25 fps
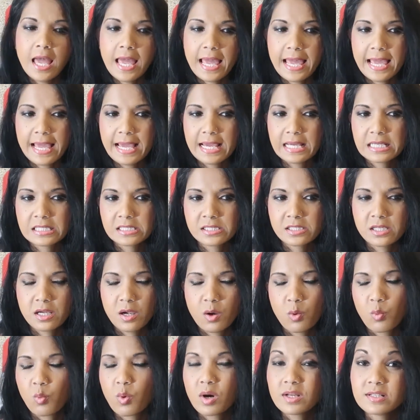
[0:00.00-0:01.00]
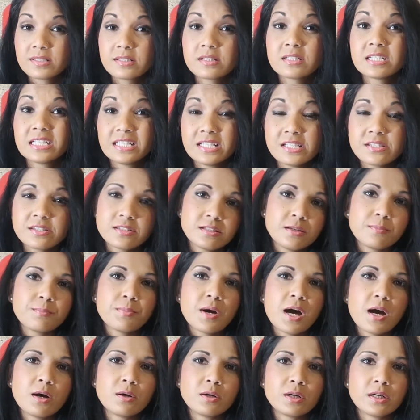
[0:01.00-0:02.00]
and what is dip
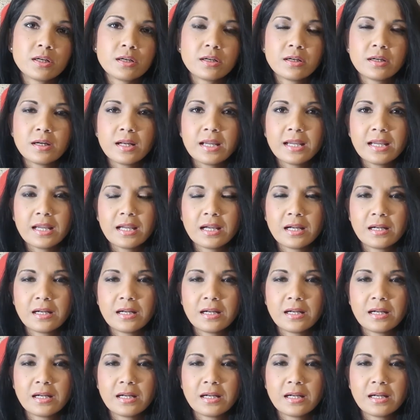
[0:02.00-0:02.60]
powder,